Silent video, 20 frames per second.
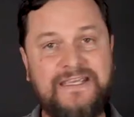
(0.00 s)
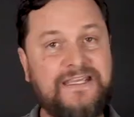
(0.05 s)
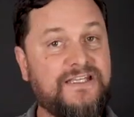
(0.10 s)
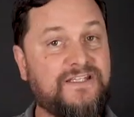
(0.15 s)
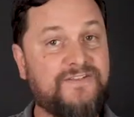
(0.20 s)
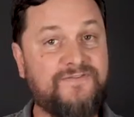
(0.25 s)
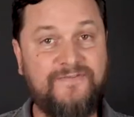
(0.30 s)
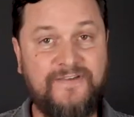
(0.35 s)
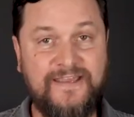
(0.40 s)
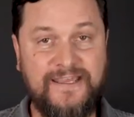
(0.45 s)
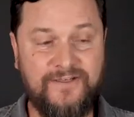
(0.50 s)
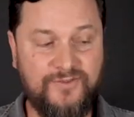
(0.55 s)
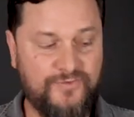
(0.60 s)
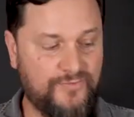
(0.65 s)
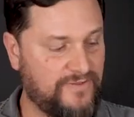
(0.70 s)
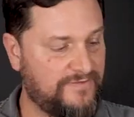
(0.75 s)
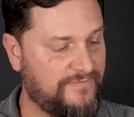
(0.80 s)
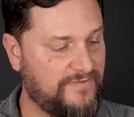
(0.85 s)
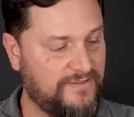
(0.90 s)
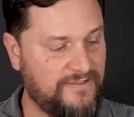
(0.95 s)
It's fan
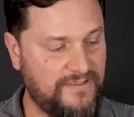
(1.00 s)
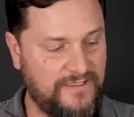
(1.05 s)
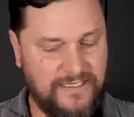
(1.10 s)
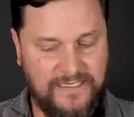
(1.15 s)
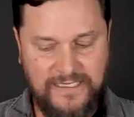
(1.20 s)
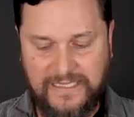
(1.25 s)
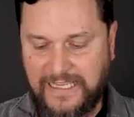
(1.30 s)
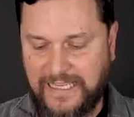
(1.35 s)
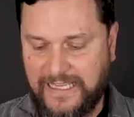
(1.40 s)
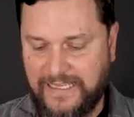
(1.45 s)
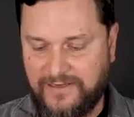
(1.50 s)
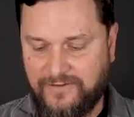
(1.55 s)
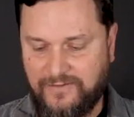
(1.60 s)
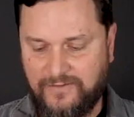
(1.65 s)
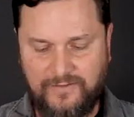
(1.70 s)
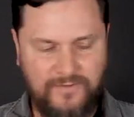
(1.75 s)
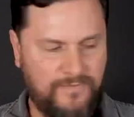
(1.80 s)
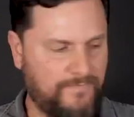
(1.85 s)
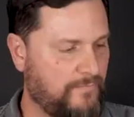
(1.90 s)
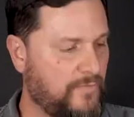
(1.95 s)
driven. And
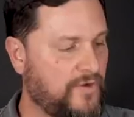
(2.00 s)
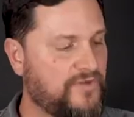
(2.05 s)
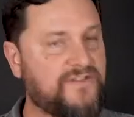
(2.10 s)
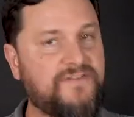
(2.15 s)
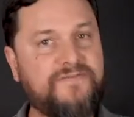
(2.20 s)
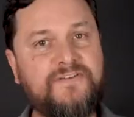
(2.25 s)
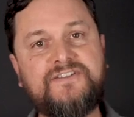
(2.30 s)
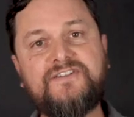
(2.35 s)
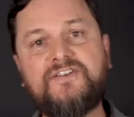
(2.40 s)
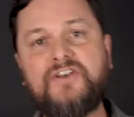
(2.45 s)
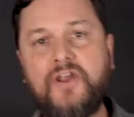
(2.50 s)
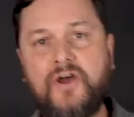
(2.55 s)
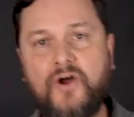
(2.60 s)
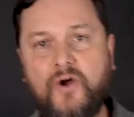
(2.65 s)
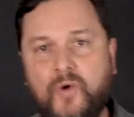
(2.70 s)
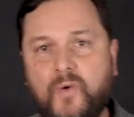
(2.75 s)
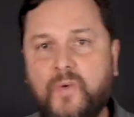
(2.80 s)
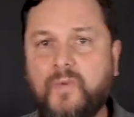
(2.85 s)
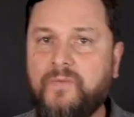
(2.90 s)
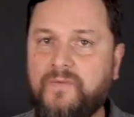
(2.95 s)
most of us
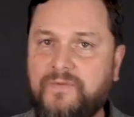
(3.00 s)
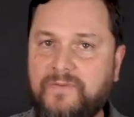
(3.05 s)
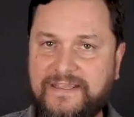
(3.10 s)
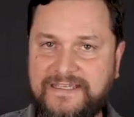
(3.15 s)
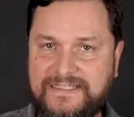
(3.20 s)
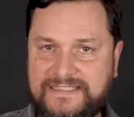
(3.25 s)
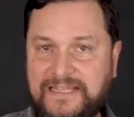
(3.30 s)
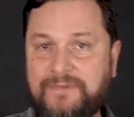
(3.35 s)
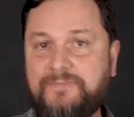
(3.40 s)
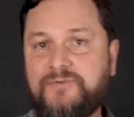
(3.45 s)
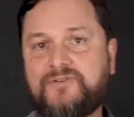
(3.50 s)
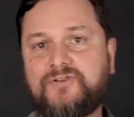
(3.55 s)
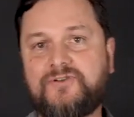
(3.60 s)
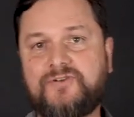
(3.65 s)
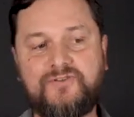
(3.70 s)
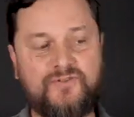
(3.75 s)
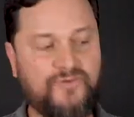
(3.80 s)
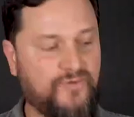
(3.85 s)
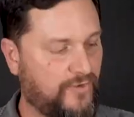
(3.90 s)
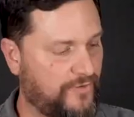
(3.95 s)
know like temperature
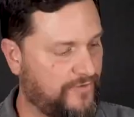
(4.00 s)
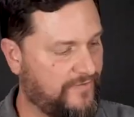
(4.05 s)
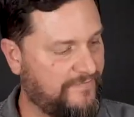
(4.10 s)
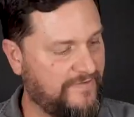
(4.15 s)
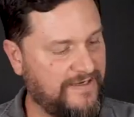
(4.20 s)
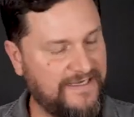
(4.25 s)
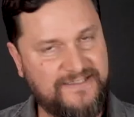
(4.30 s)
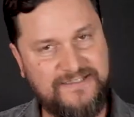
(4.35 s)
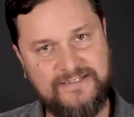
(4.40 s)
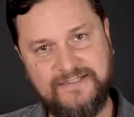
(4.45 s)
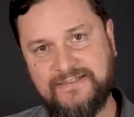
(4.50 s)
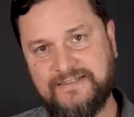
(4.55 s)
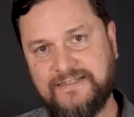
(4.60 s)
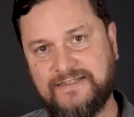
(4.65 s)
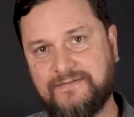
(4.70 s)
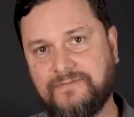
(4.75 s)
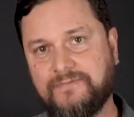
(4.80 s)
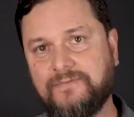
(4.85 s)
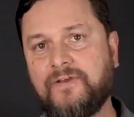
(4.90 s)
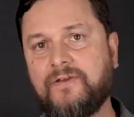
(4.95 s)
control devices
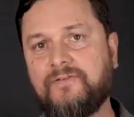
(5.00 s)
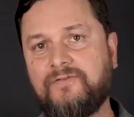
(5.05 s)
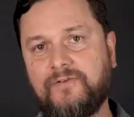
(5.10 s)
and